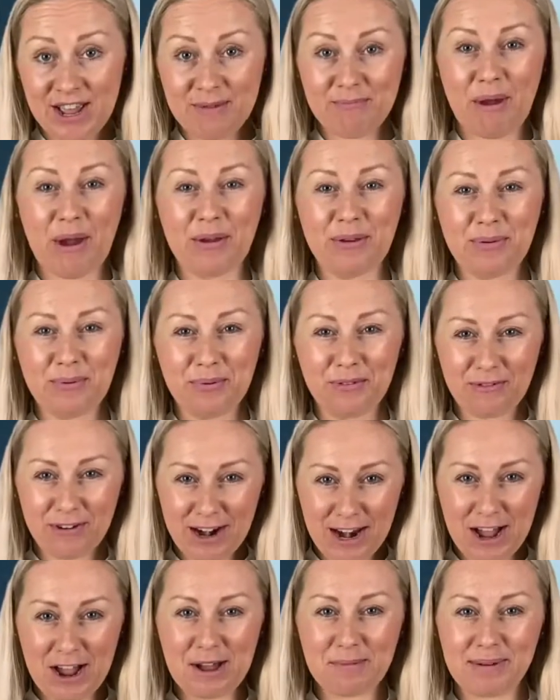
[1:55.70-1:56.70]
Both will
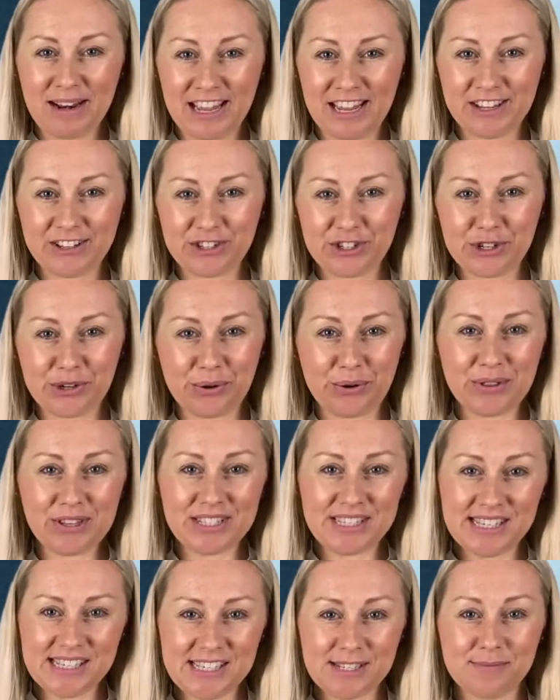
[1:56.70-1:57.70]
reliably ensure the
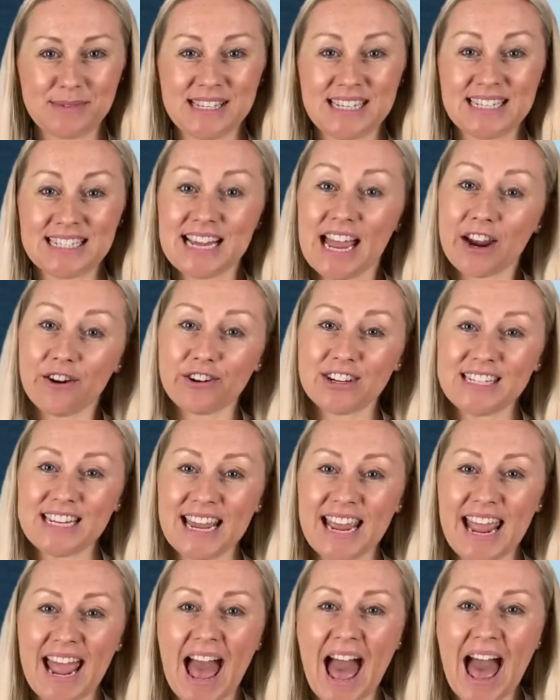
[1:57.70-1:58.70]
system's
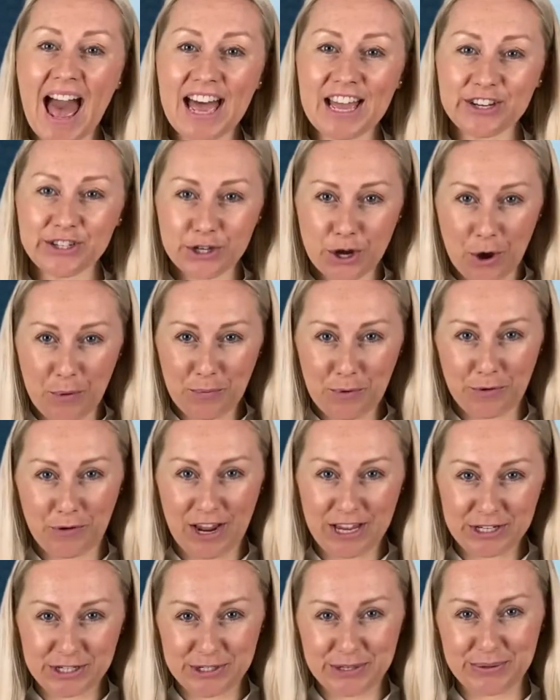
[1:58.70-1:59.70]
integrity and
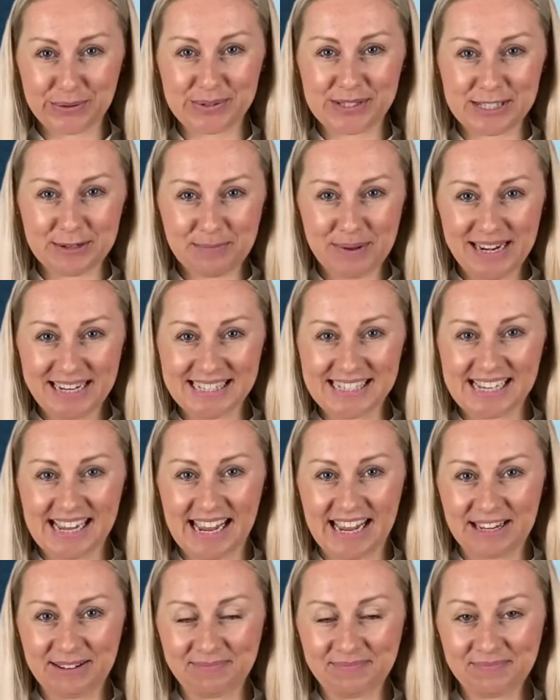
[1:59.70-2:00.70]
operational
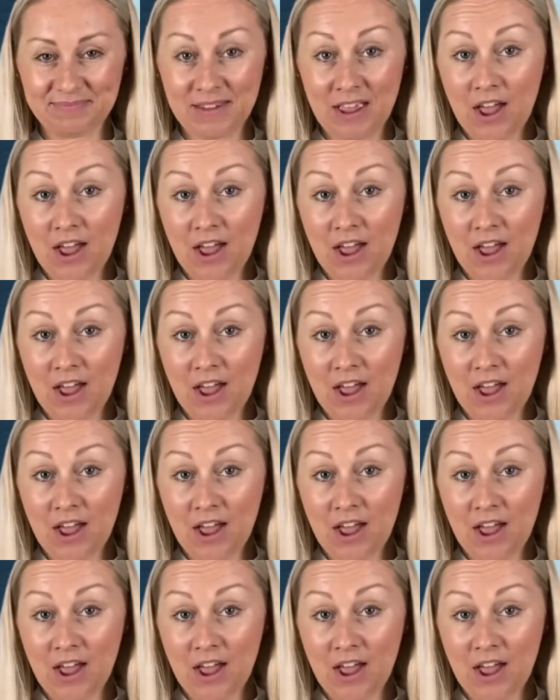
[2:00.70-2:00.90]
stability.